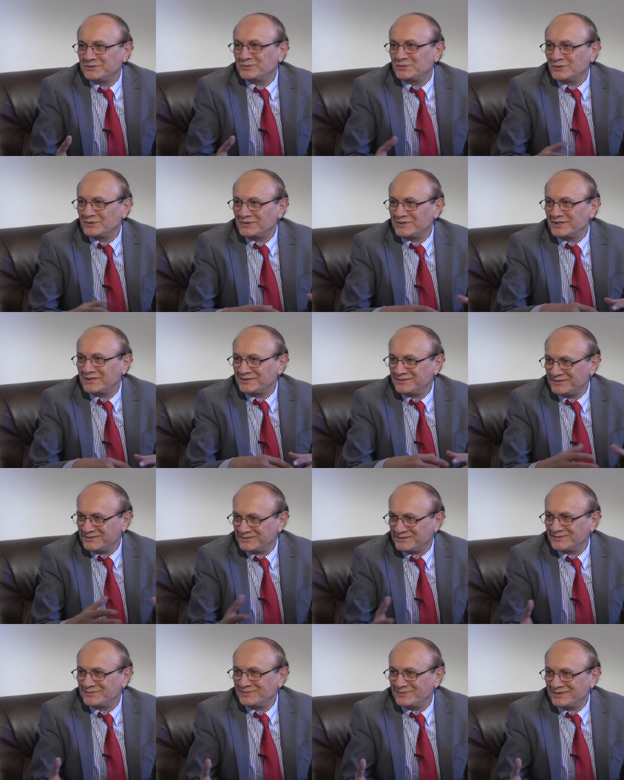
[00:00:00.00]
It will not
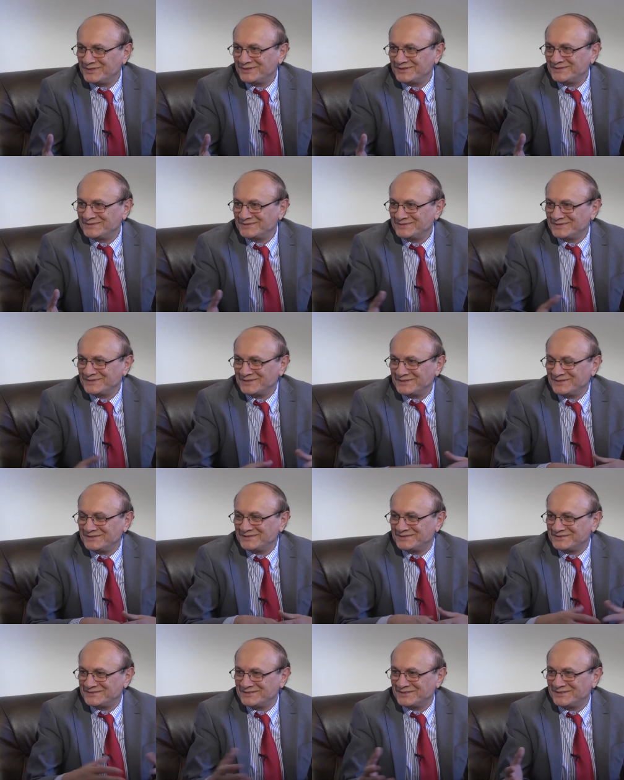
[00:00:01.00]
disappear.
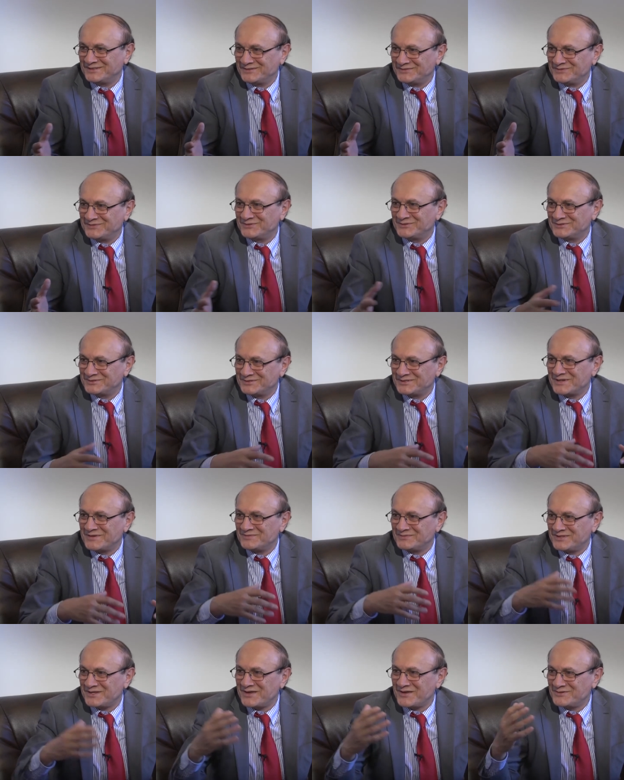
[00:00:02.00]
It's here for
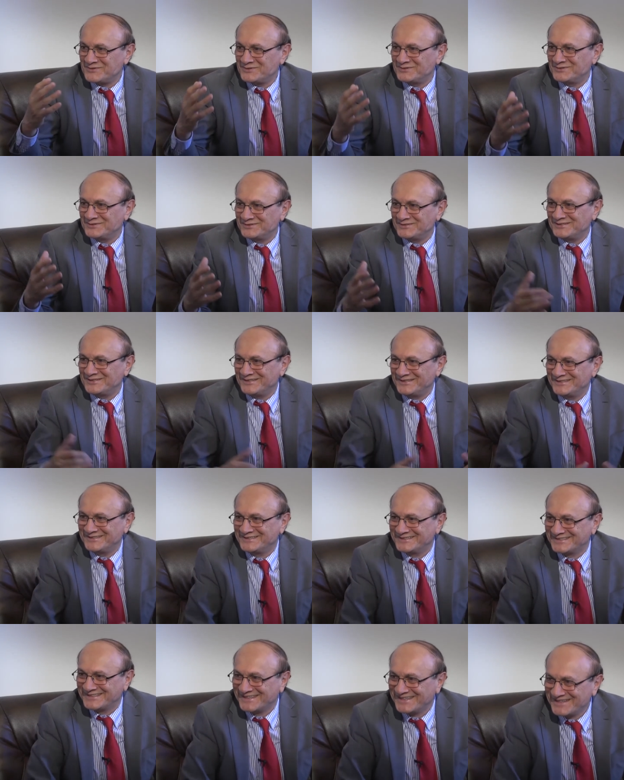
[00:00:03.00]
some thousands of
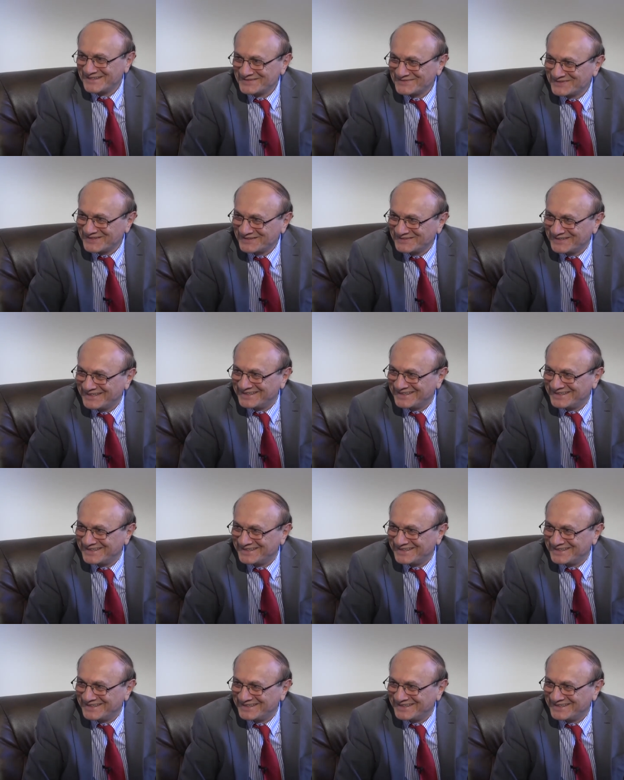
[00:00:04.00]
years. Maybe